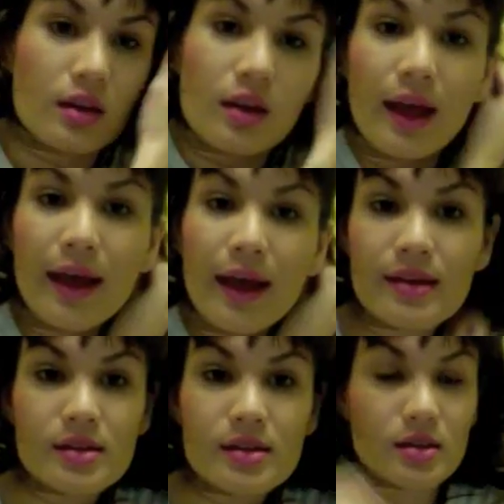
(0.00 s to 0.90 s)
Okay,
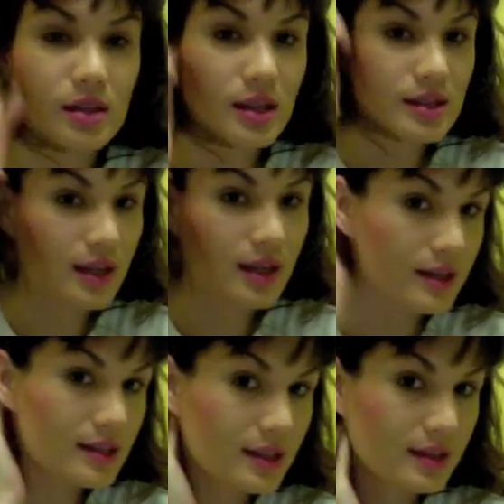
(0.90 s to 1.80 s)
so as you can kind of
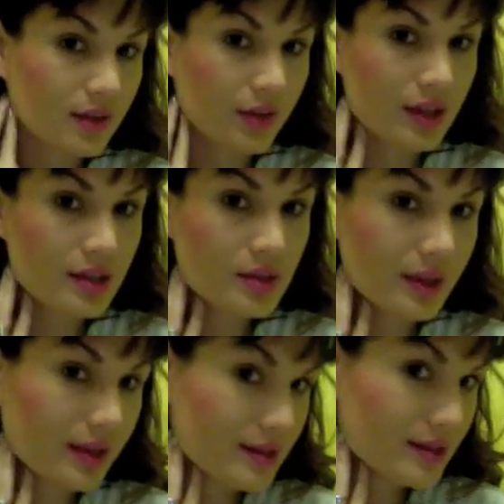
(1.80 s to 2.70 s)
see the difference with
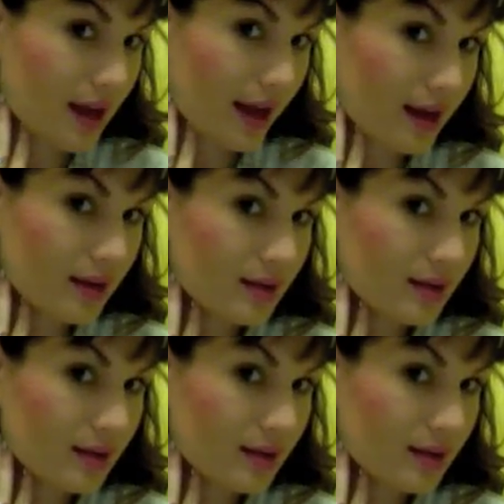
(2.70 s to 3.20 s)
this side